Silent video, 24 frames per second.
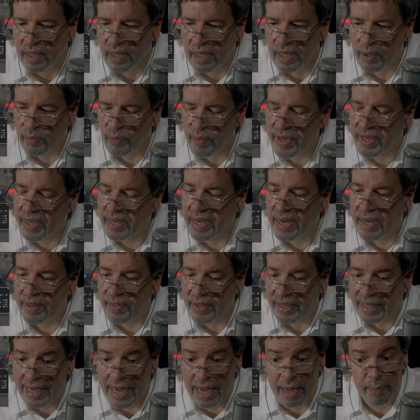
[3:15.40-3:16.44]
And we can add
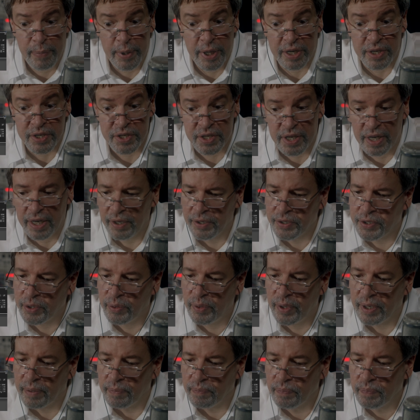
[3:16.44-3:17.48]
the cabinet style
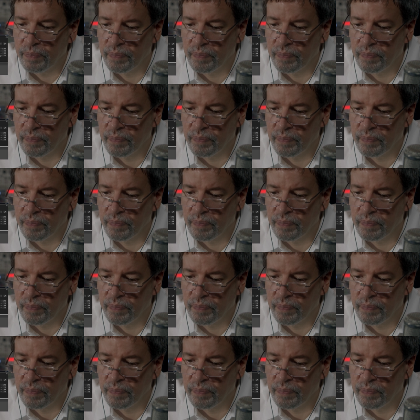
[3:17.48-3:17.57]
to it.